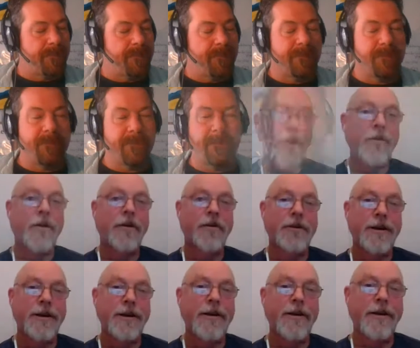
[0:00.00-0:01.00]
Thank you,
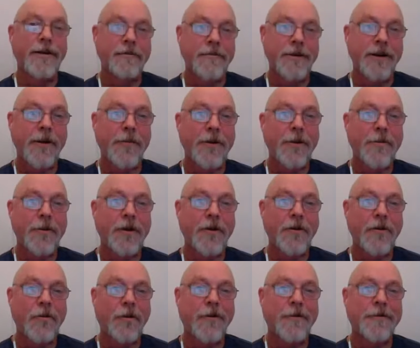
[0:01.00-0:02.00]
RJ, and keep up the
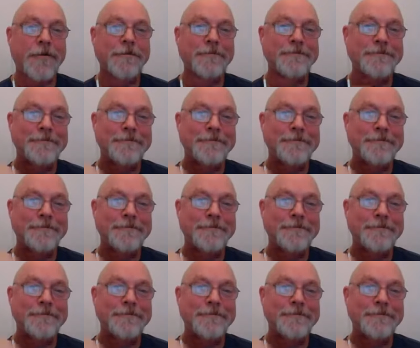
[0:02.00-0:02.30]
good work.